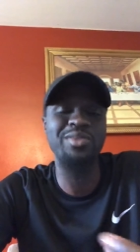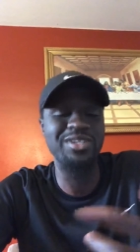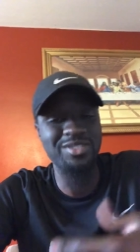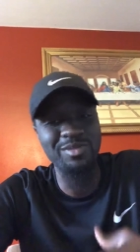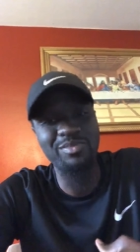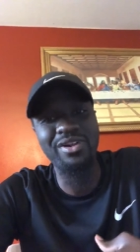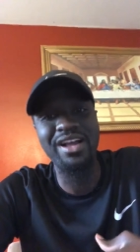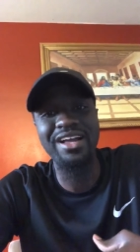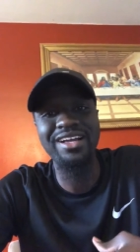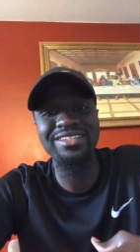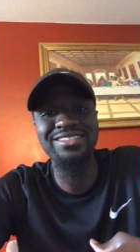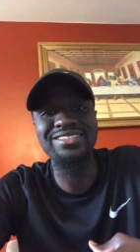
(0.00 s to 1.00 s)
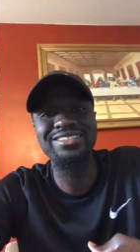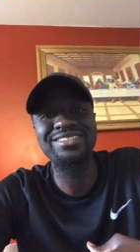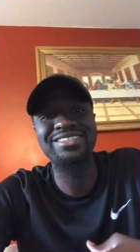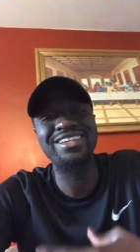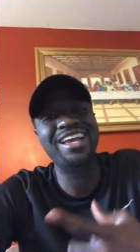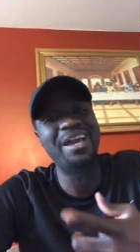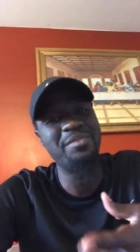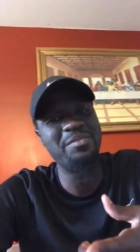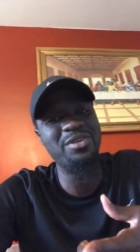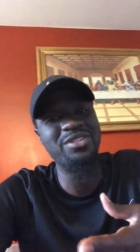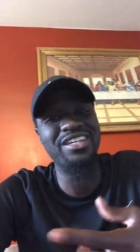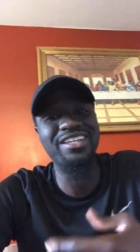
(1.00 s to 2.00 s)
be a surprise. Happy
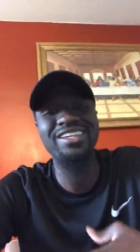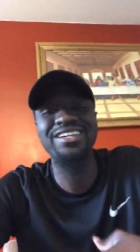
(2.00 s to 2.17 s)
birthday.